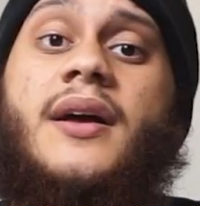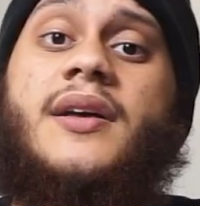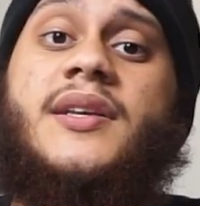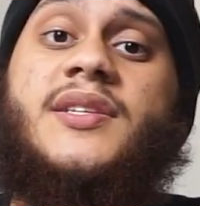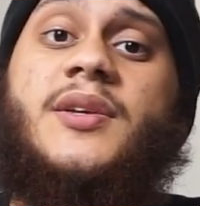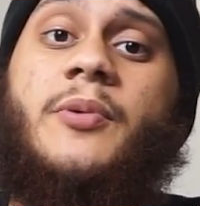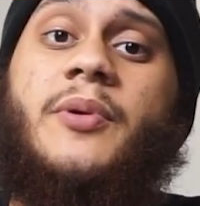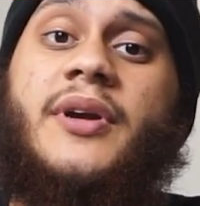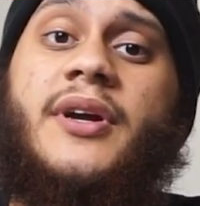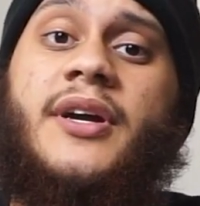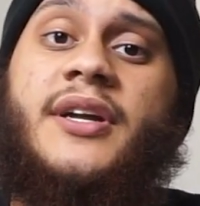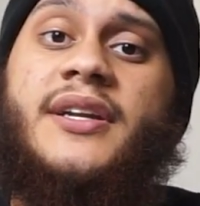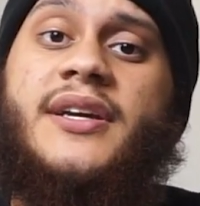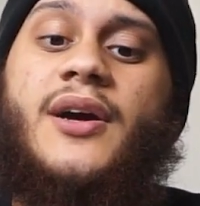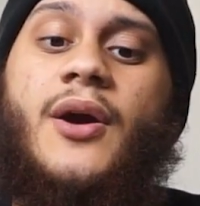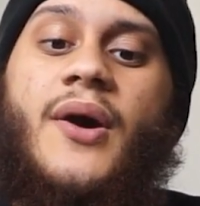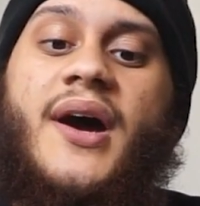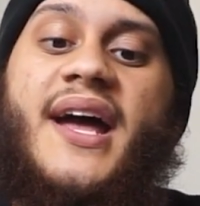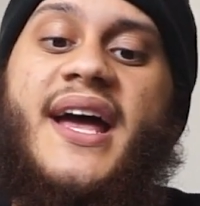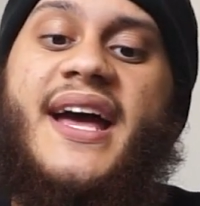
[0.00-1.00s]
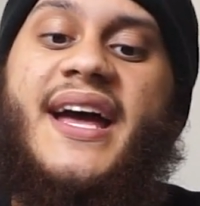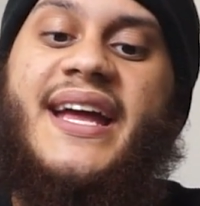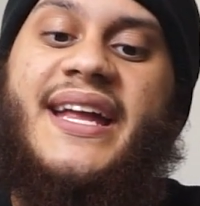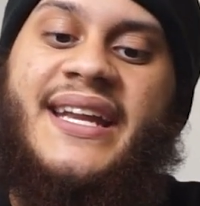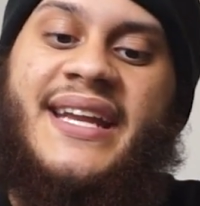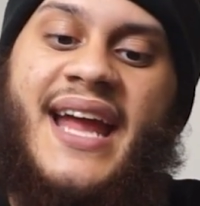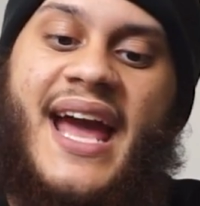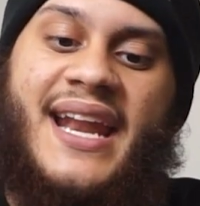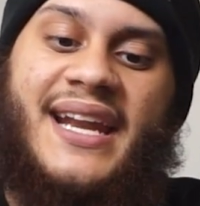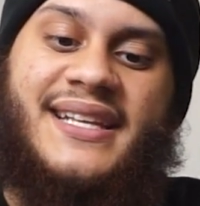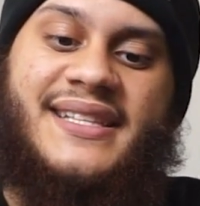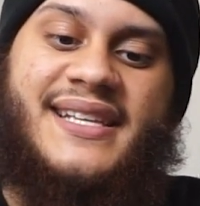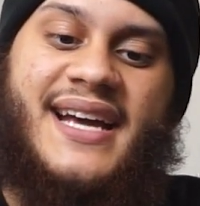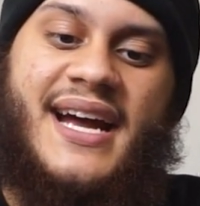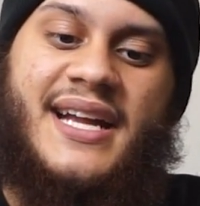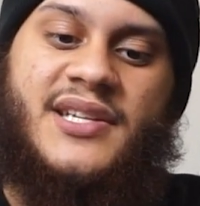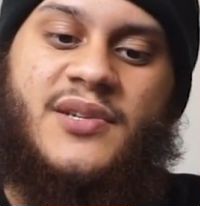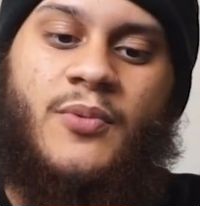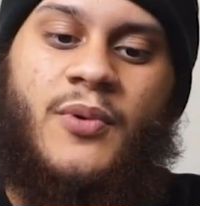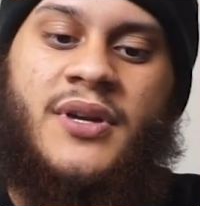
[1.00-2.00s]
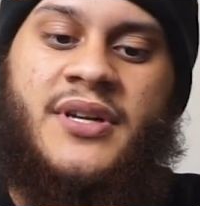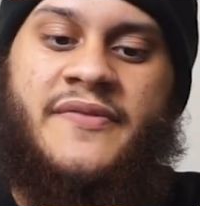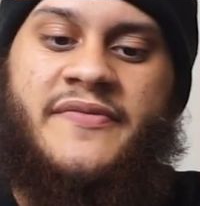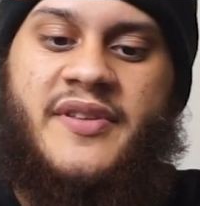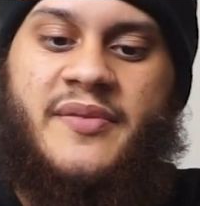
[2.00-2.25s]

So we're going to go ahead and attach one of